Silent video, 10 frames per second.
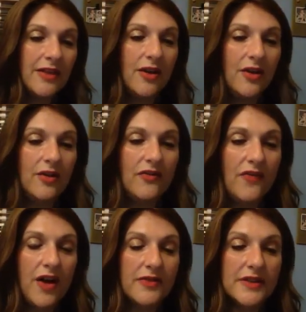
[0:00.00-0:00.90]
that her
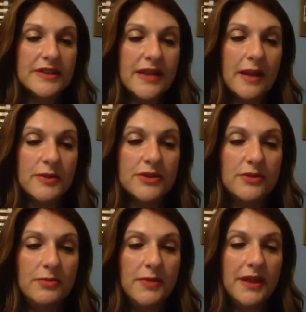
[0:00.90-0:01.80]
father set up a
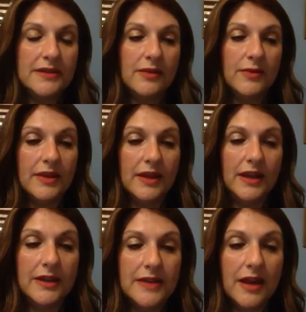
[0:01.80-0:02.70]
Zoom meeting with the
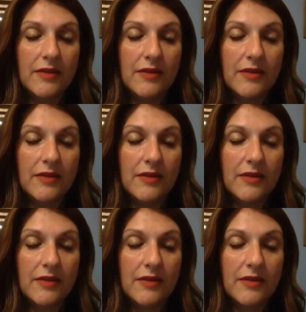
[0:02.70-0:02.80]
kids